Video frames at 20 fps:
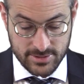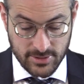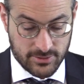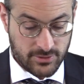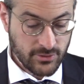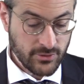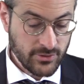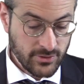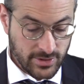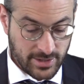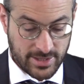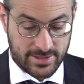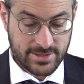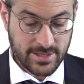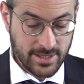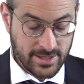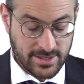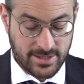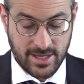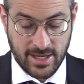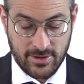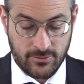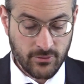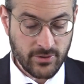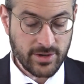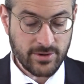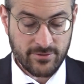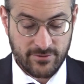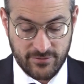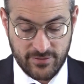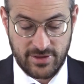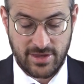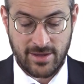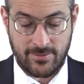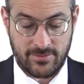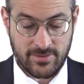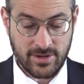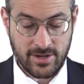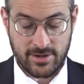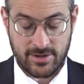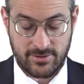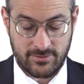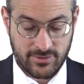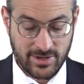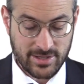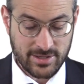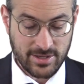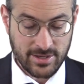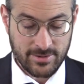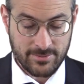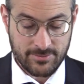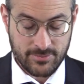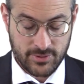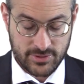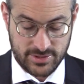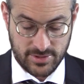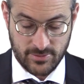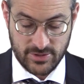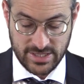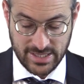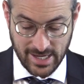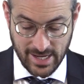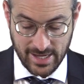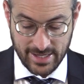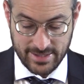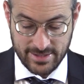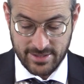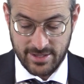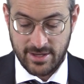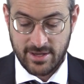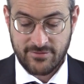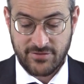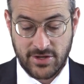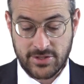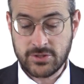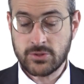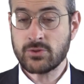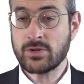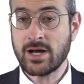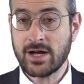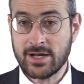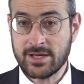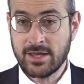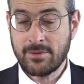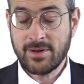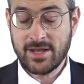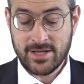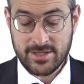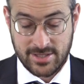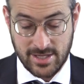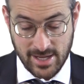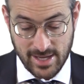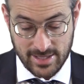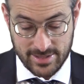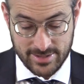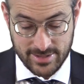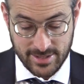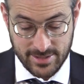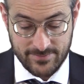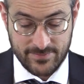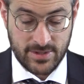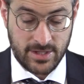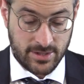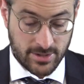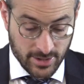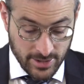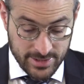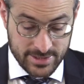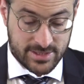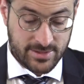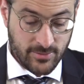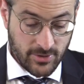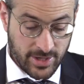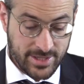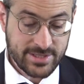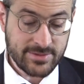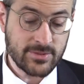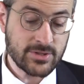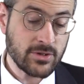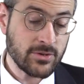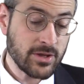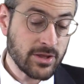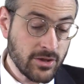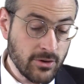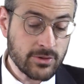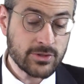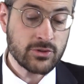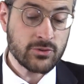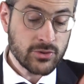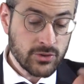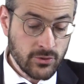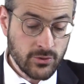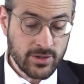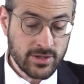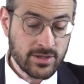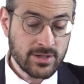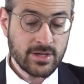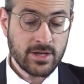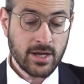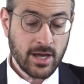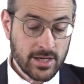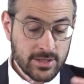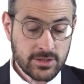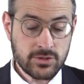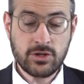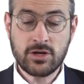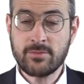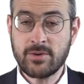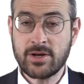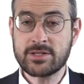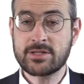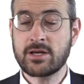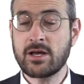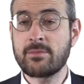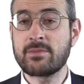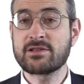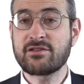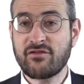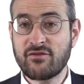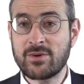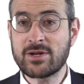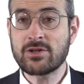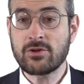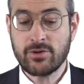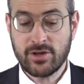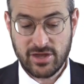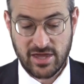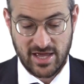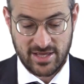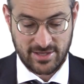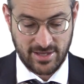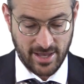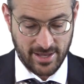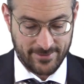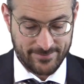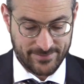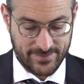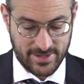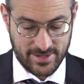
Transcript: to, let's say, the day where for them uh, uh, someone died, they made into a holiday. It's only those who do it. It's forbidden only that day.